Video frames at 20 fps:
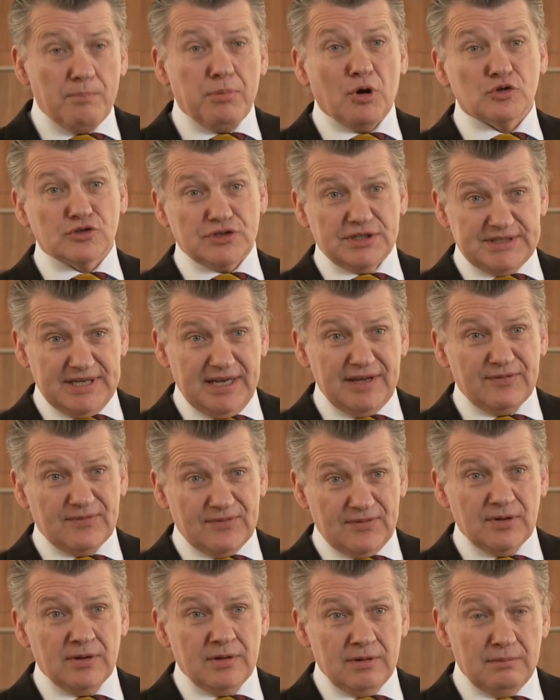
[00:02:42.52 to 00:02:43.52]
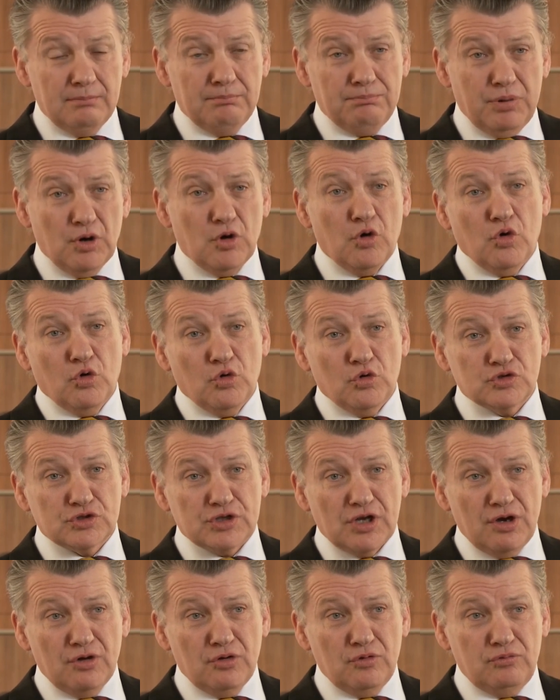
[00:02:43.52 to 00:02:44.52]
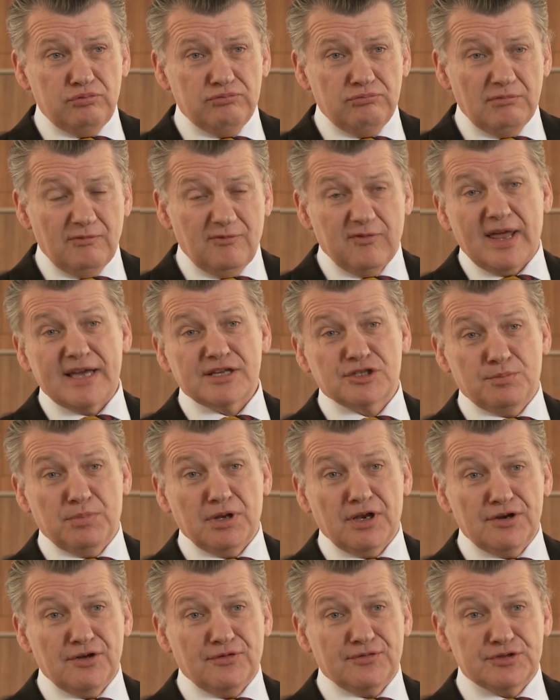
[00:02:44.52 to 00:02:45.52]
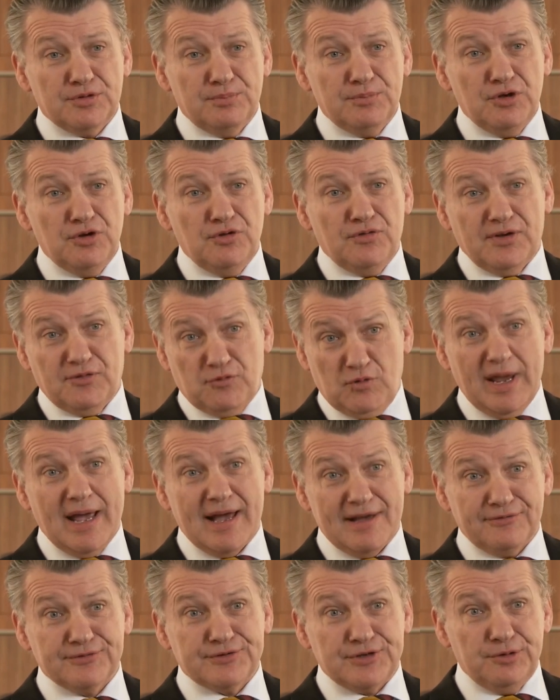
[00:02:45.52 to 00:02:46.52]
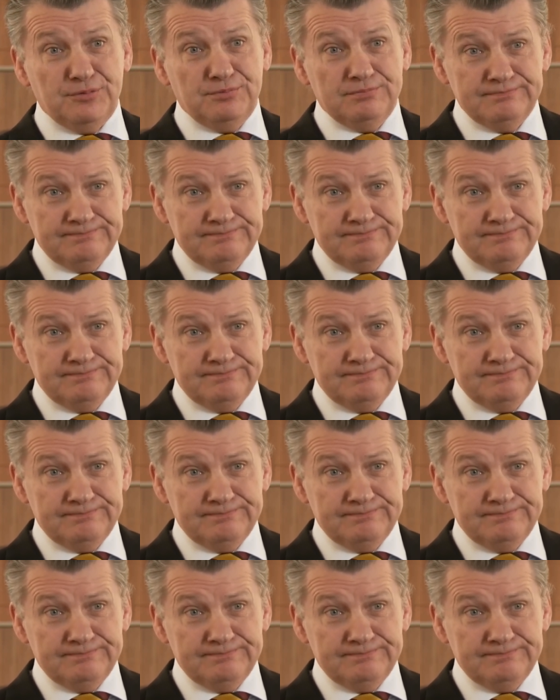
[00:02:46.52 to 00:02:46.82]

positive, but also flexible enough to move if we have to.